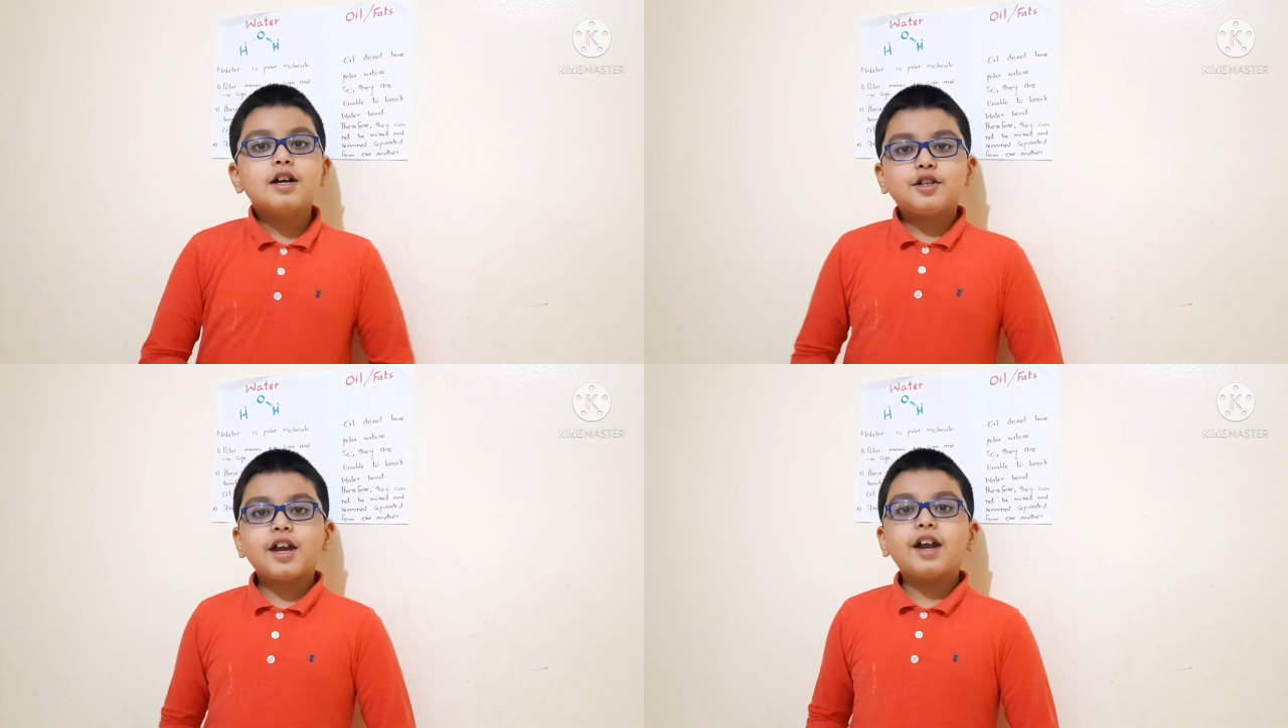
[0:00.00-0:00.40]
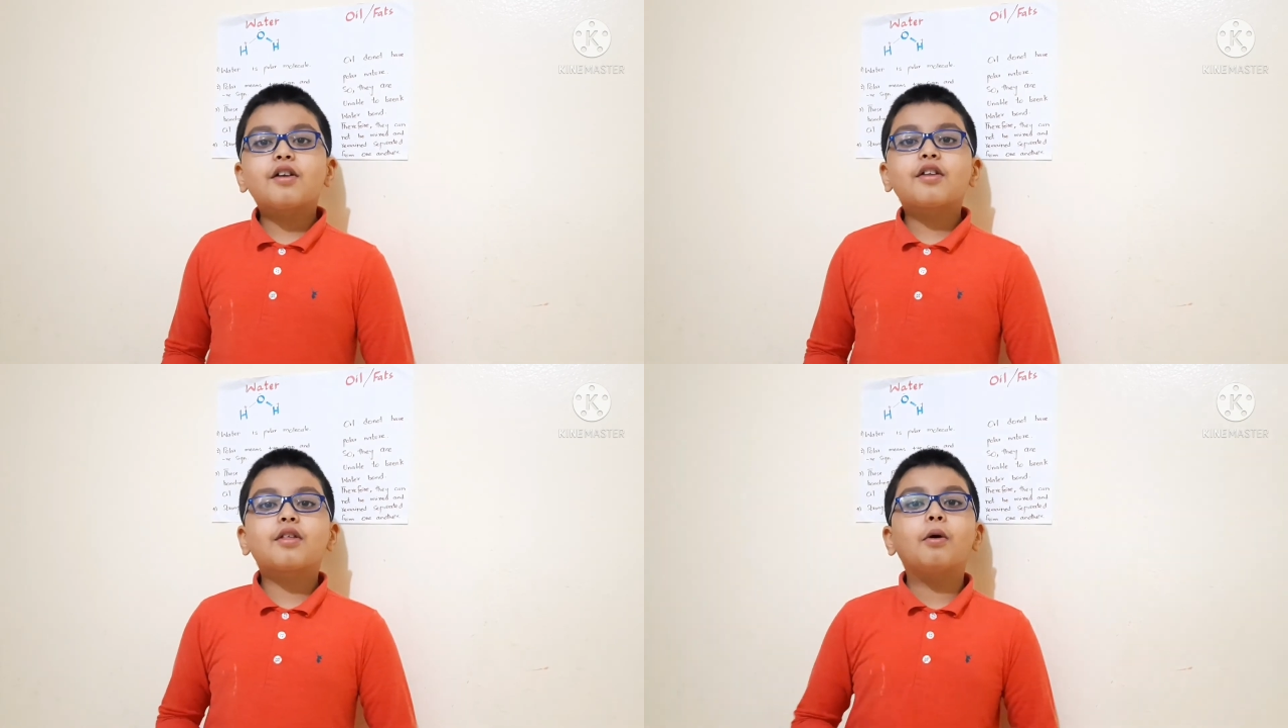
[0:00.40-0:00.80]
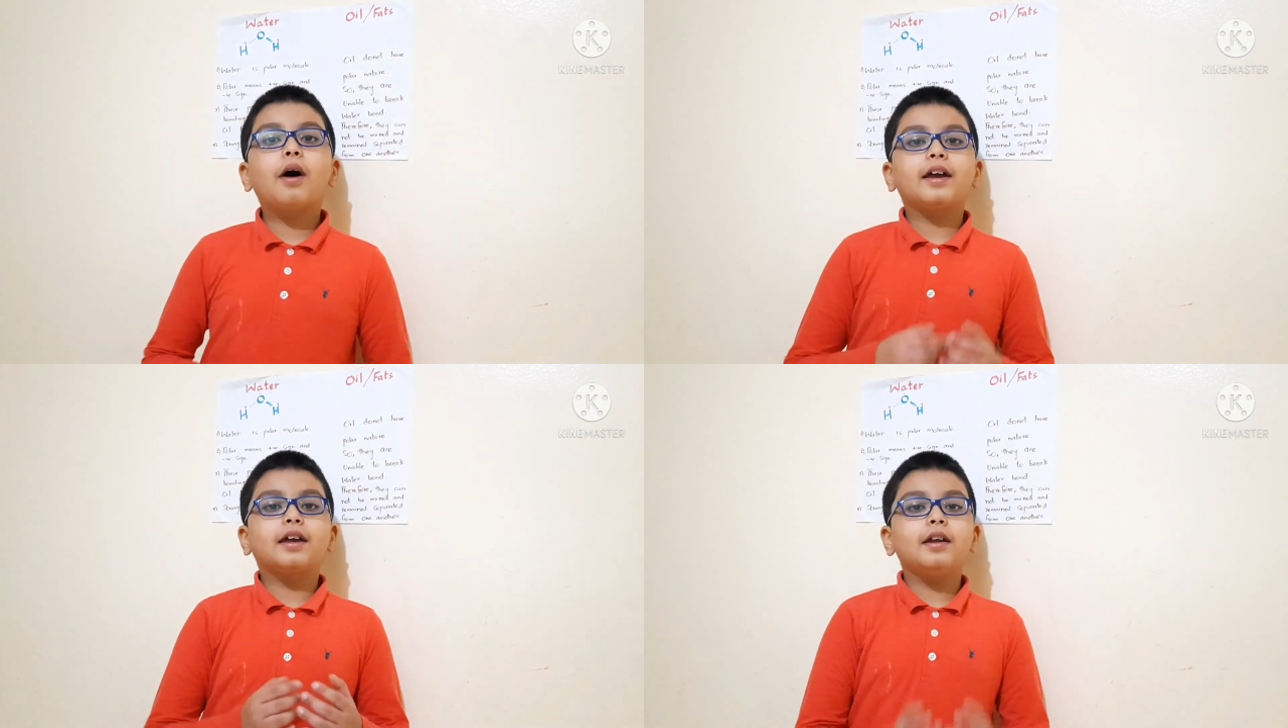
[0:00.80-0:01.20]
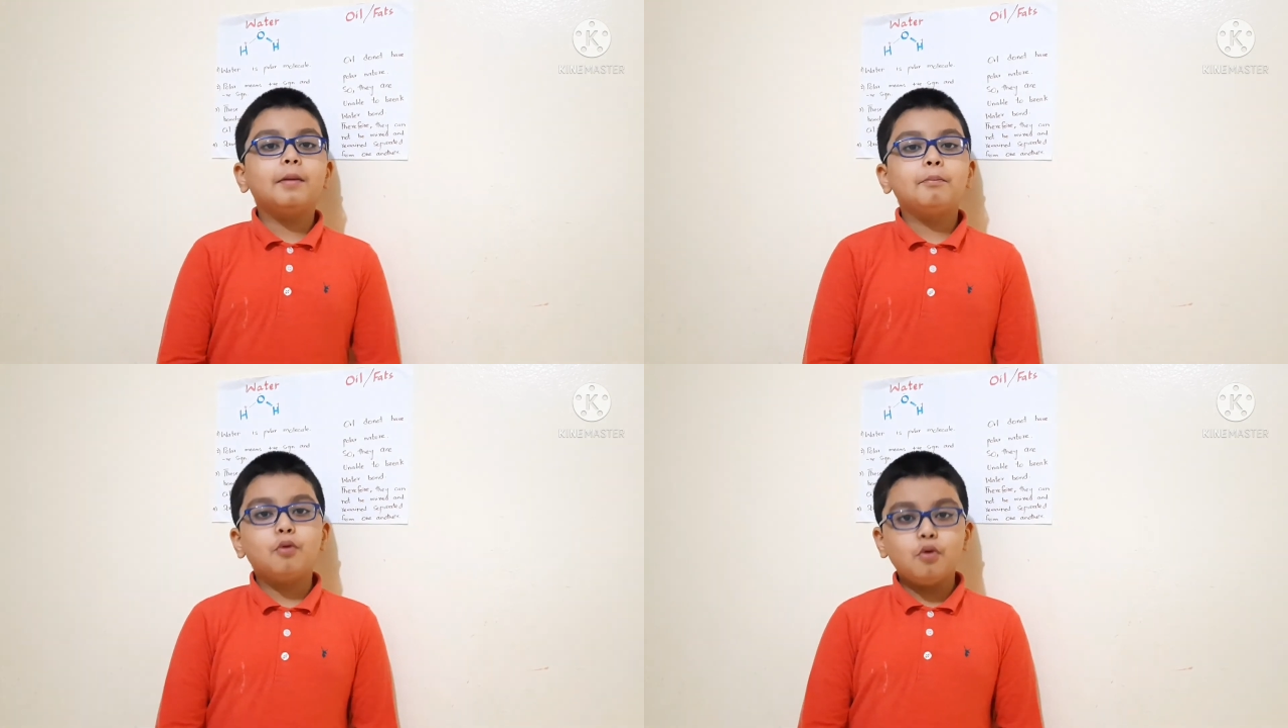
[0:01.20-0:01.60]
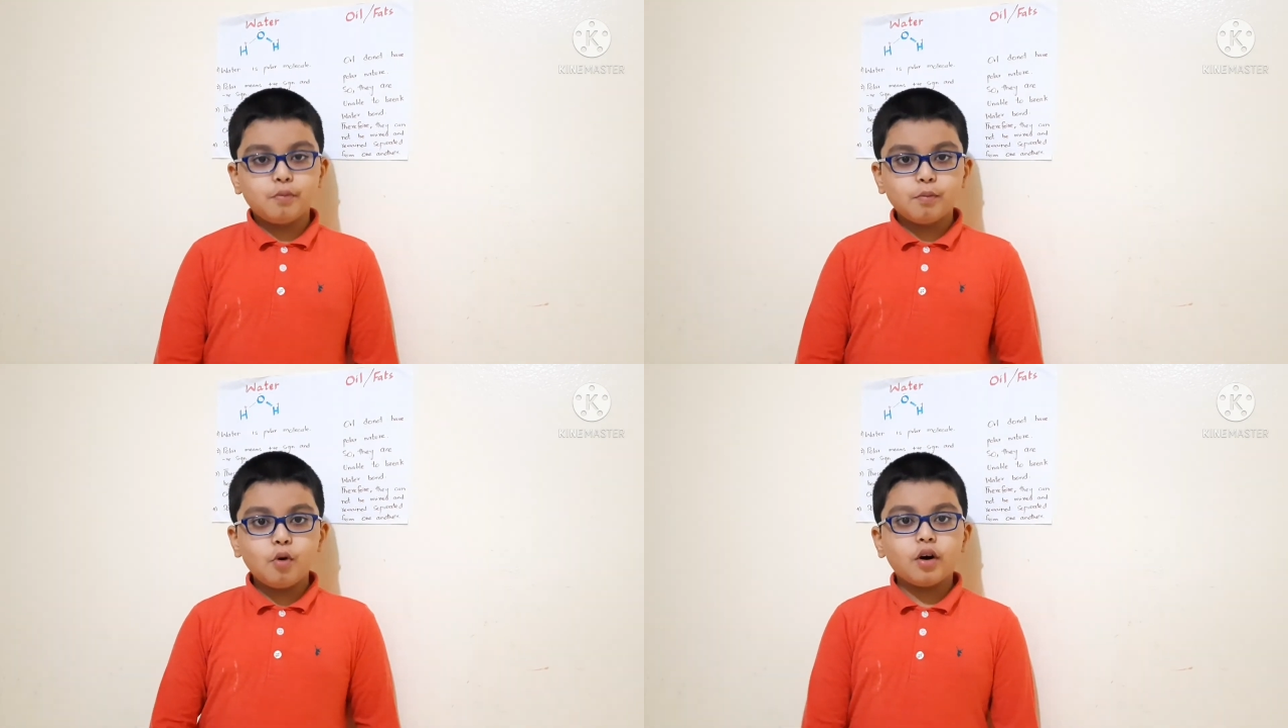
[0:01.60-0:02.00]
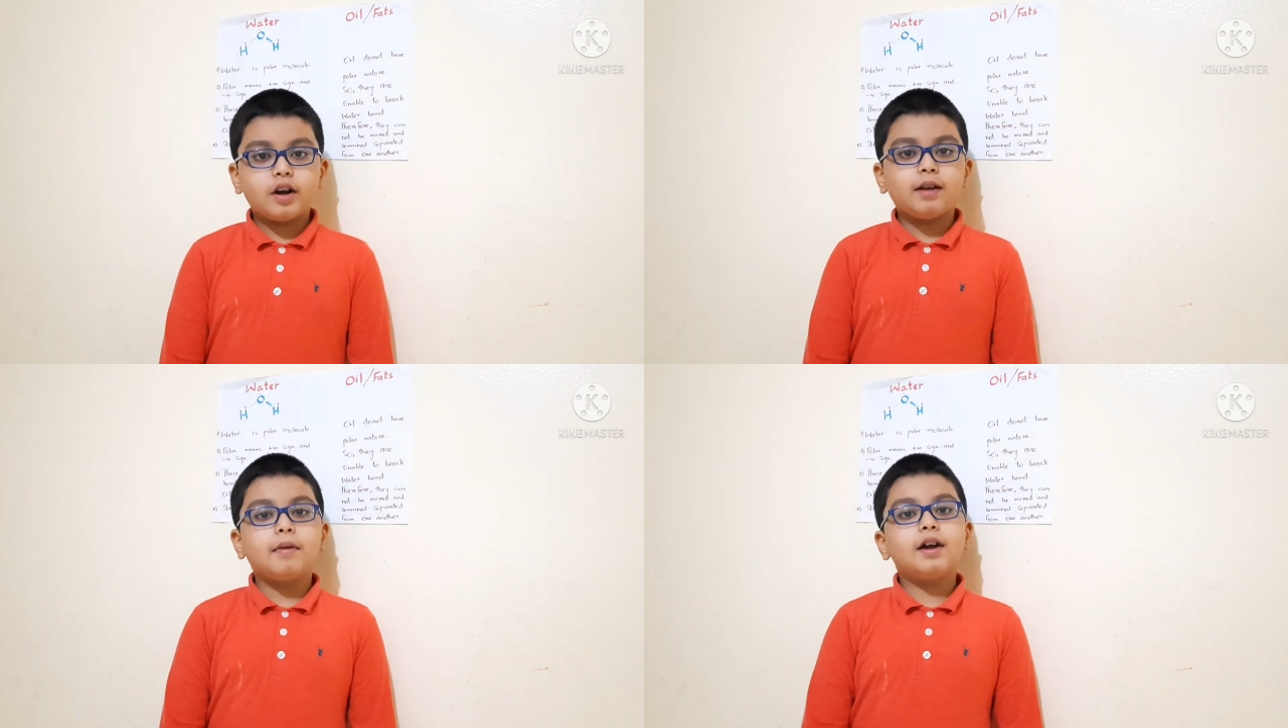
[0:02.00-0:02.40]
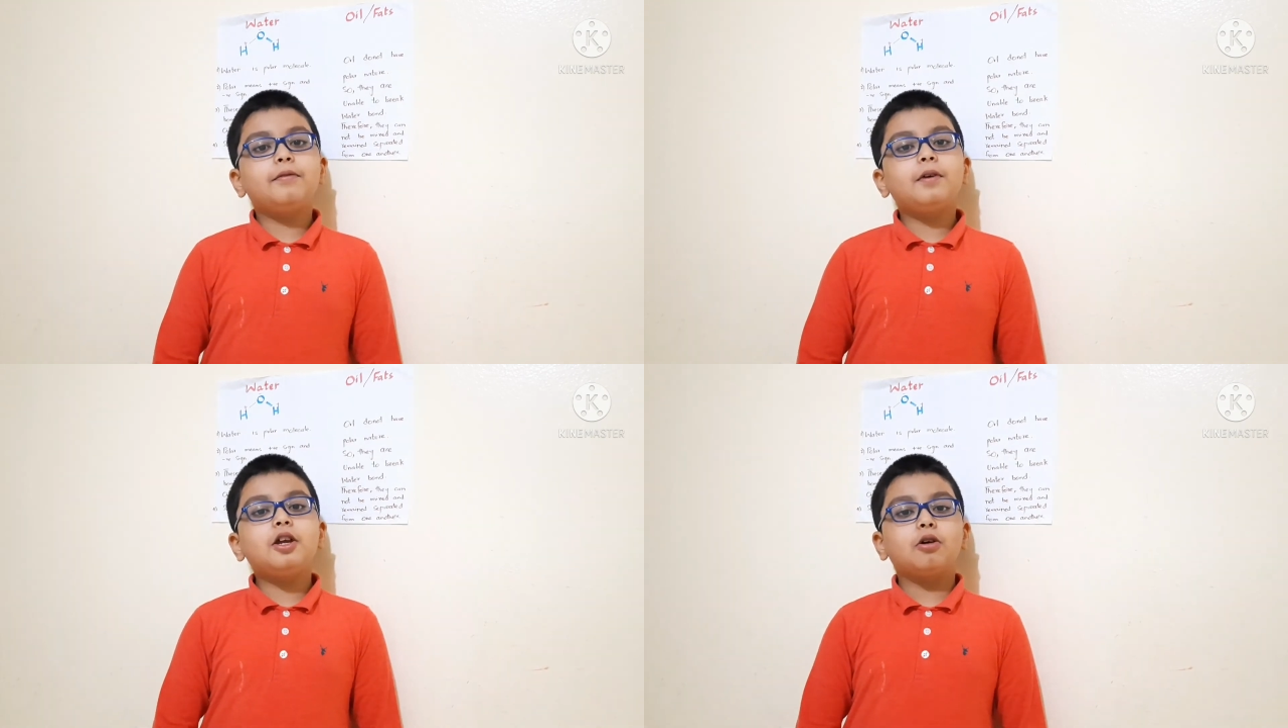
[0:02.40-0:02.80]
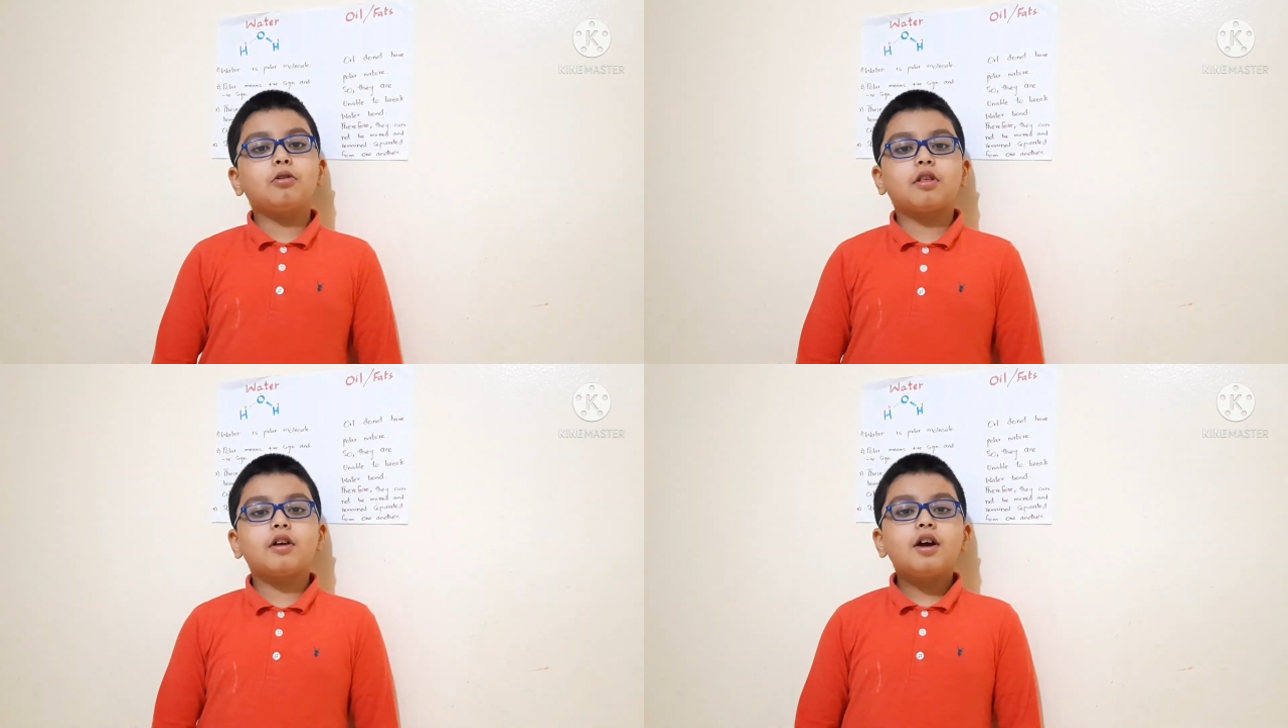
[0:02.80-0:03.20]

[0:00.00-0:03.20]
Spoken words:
share so I can improve more in my videos.